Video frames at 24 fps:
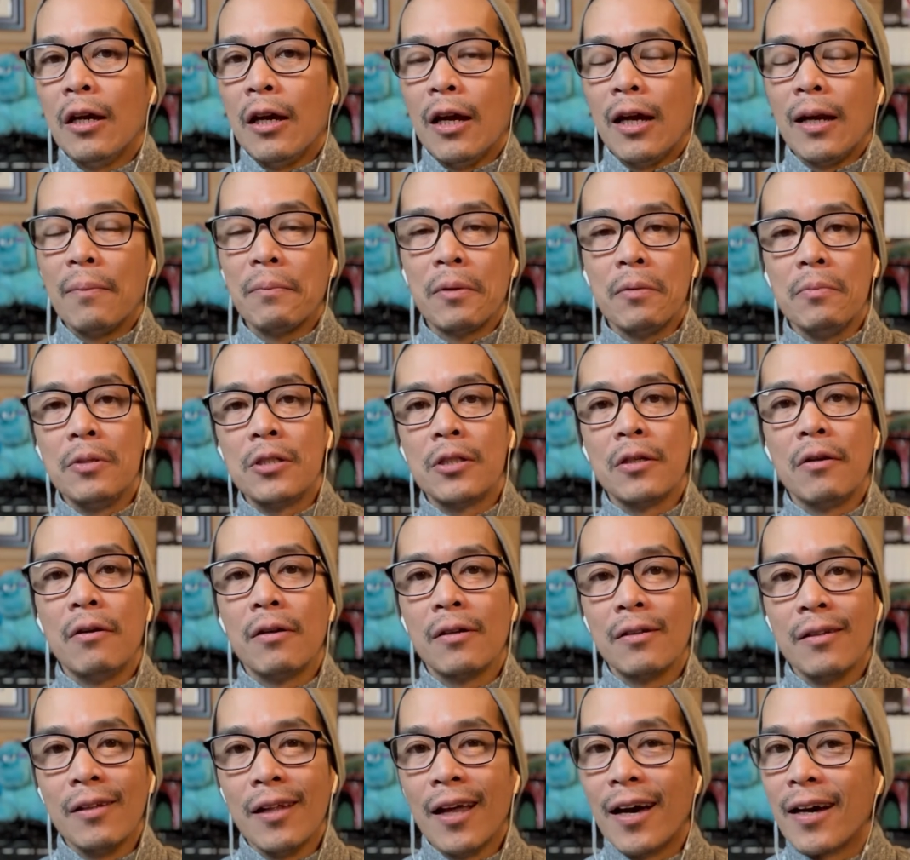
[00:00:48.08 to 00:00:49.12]
I'm going to be sharing
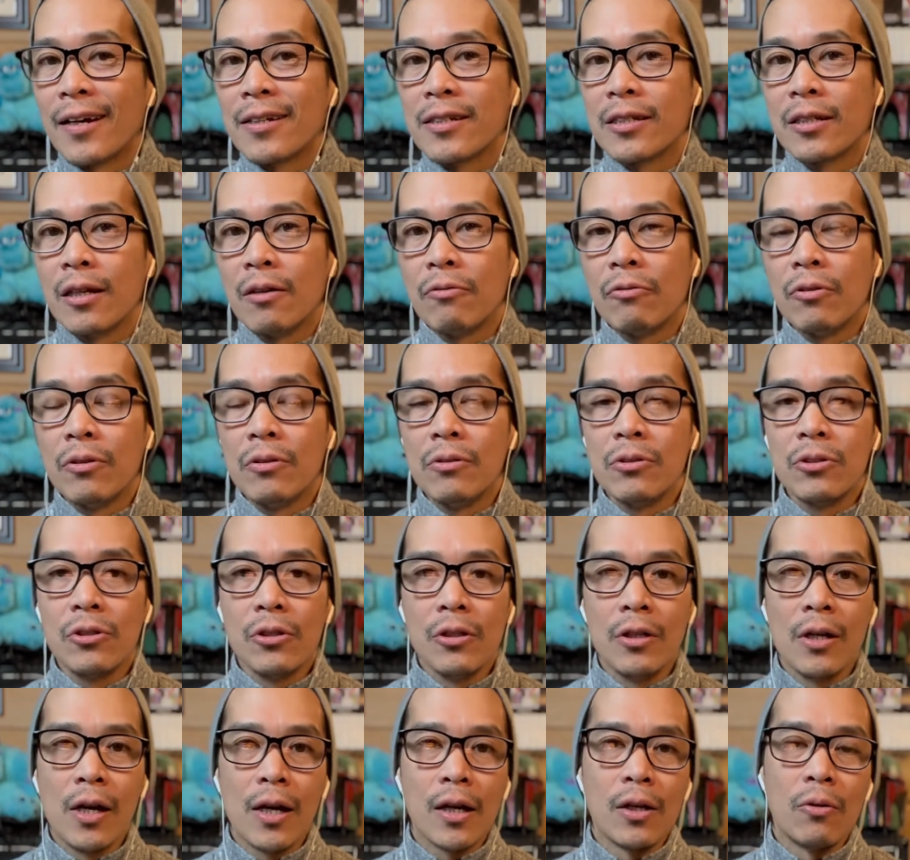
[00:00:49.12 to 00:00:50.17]
a lot of stuff with you. So you're
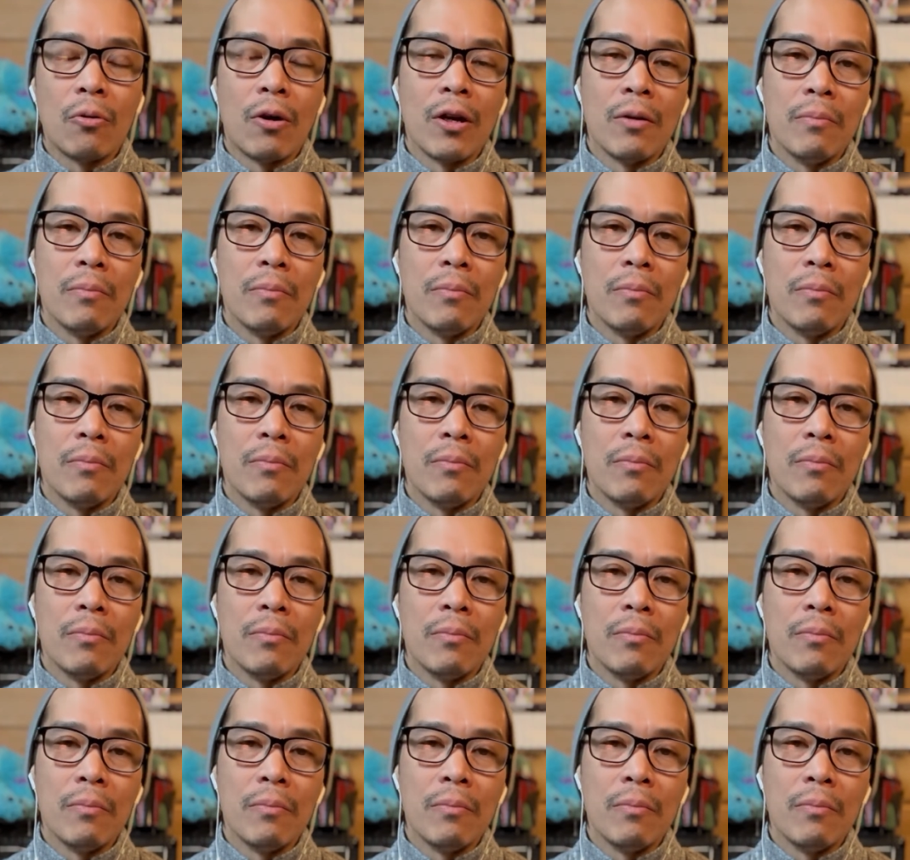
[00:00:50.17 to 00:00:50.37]
not going to want